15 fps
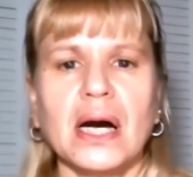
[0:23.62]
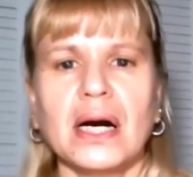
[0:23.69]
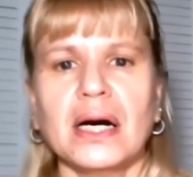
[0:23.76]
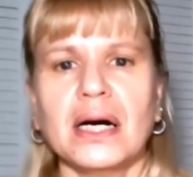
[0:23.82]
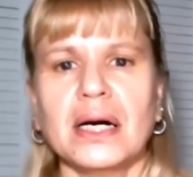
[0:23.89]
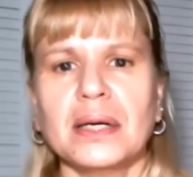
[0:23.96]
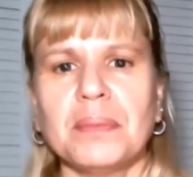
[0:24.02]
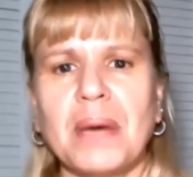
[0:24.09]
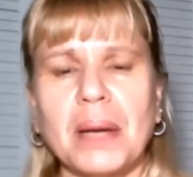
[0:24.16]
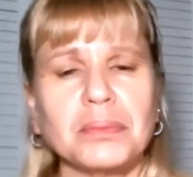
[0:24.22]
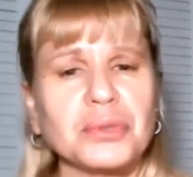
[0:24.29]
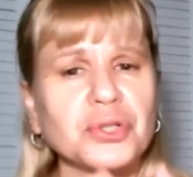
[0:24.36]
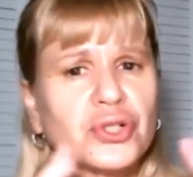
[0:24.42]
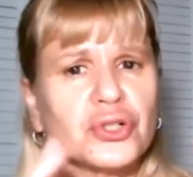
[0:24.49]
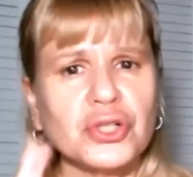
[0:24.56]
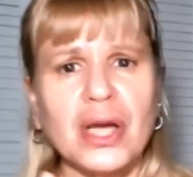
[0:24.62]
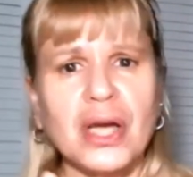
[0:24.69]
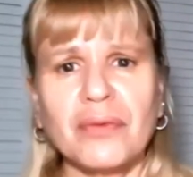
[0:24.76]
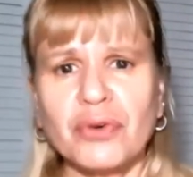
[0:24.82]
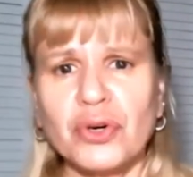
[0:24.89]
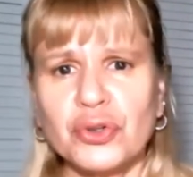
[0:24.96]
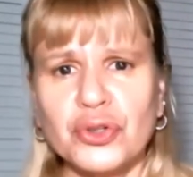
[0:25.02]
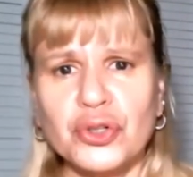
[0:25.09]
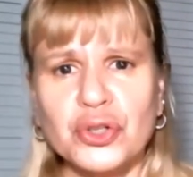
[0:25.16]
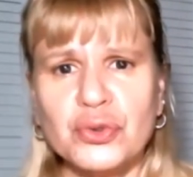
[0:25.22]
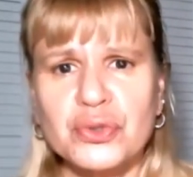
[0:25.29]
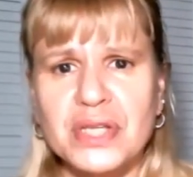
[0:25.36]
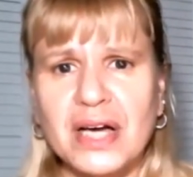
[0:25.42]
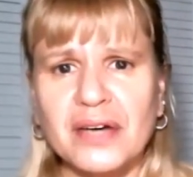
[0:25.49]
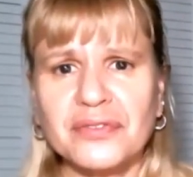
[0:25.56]
Um, I'm sure you have heard the
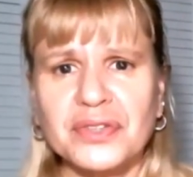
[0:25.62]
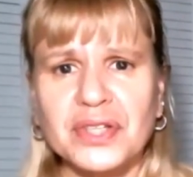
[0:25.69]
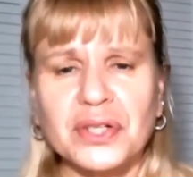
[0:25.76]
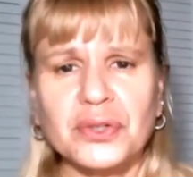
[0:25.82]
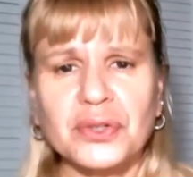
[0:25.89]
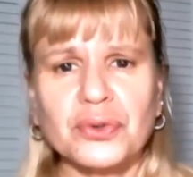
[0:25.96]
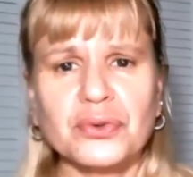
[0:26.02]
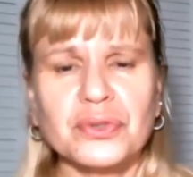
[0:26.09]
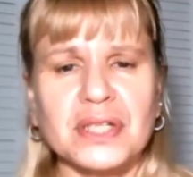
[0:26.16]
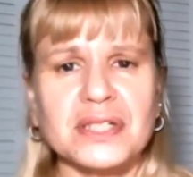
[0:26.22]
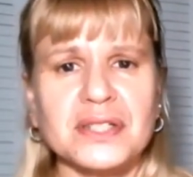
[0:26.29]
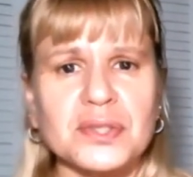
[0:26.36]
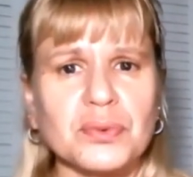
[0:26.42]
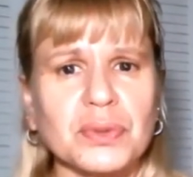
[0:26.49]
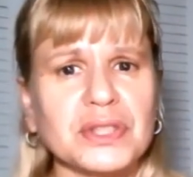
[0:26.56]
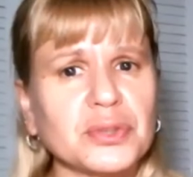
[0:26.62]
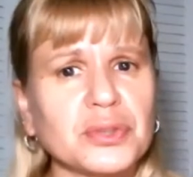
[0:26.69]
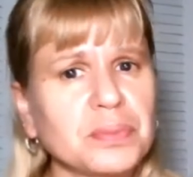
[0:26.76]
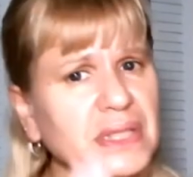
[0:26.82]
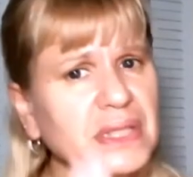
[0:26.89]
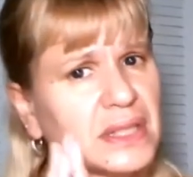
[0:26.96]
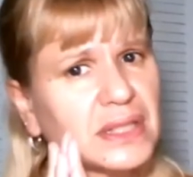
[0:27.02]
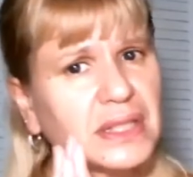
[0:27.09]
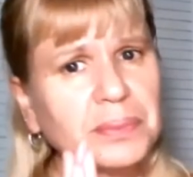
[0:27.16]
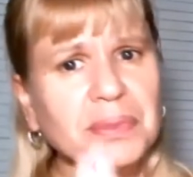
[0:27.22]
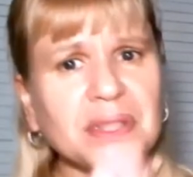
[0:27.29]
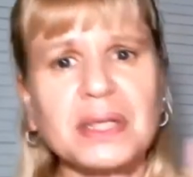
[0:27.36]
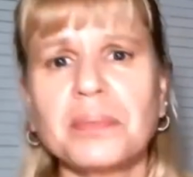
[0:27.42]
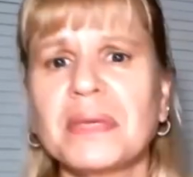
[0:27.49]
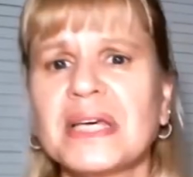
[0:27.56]
news out there that it's great to be
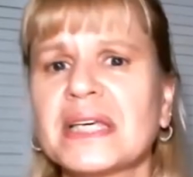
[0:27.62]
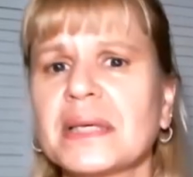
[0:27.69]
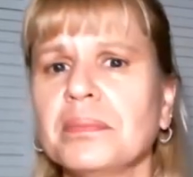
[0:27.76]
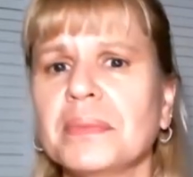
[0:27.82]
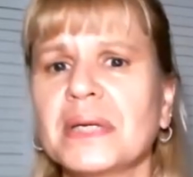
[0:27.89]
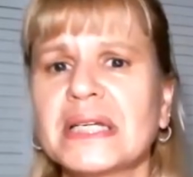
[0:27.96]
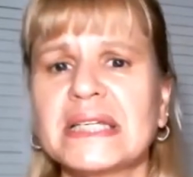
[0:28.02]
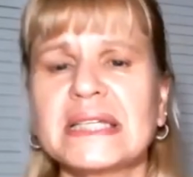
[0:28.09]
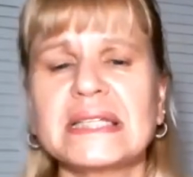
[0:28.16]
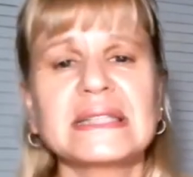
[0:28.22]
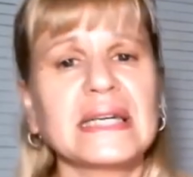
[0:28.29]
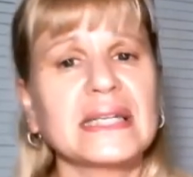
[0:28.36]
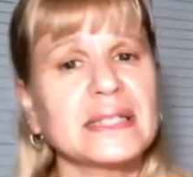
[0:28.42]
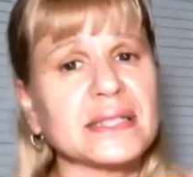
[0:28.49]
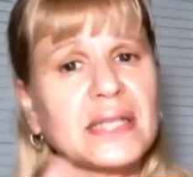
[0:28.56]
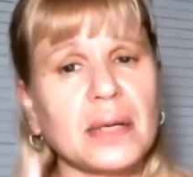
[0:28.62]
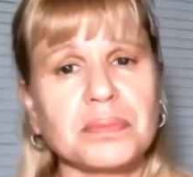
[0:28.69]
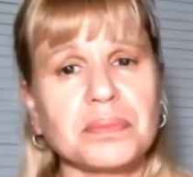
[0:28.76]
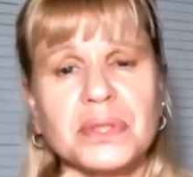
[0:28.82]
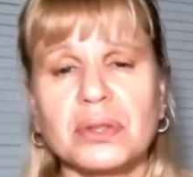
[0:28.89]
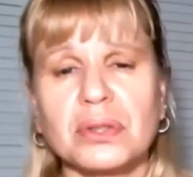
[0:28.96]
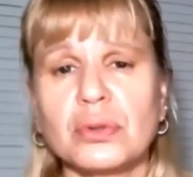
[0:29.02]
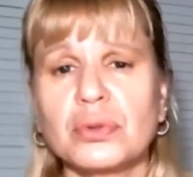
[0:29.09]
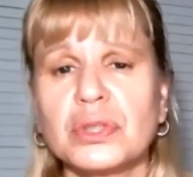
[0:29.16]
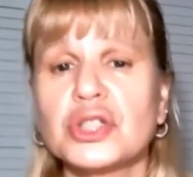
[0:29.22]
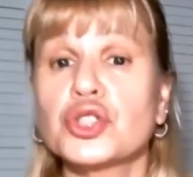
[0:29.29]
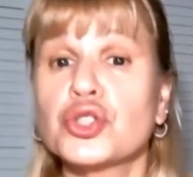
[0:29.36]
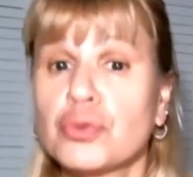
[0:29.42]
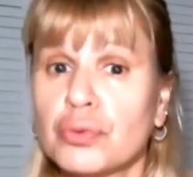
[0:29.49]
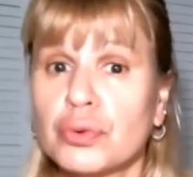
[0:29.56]
sleeping and making money. That is absolutely
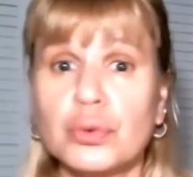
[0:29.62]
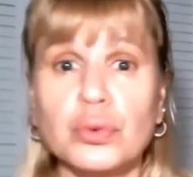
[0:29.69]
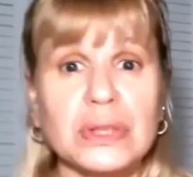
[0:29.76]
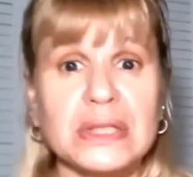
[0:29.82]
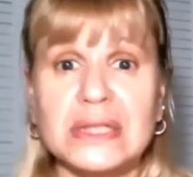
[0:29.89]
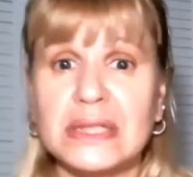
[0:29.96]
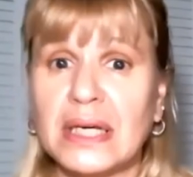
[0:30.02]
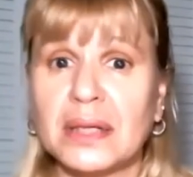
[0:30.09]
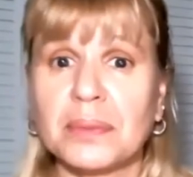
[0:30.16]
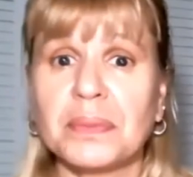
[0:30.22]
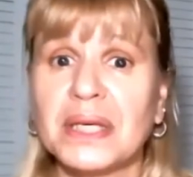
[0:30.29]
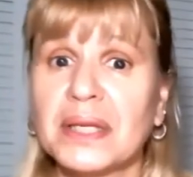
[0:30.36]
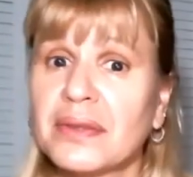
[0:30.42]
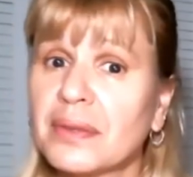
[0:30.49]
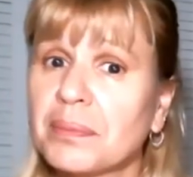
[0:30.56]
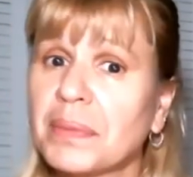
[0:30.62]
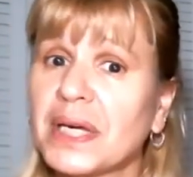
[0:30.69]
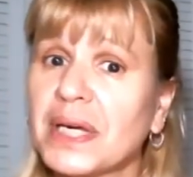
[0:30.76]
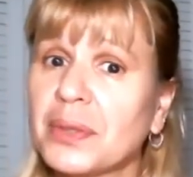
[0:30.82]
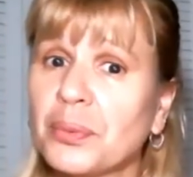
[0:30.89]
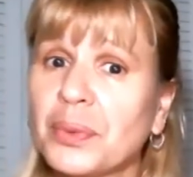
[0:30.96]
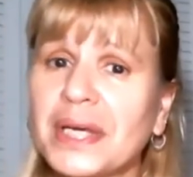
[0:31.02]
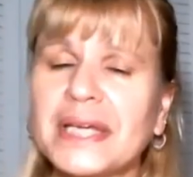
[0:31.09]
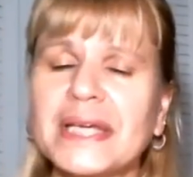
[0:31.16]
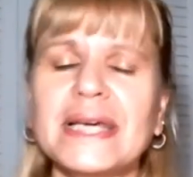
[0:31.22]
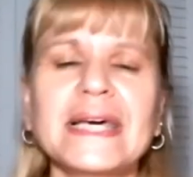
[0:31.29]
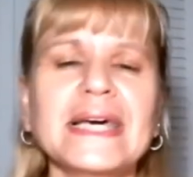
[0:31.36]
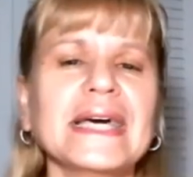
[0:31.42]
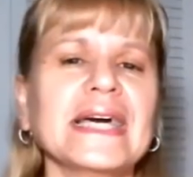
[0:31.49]
true. It's not a myth, by the way.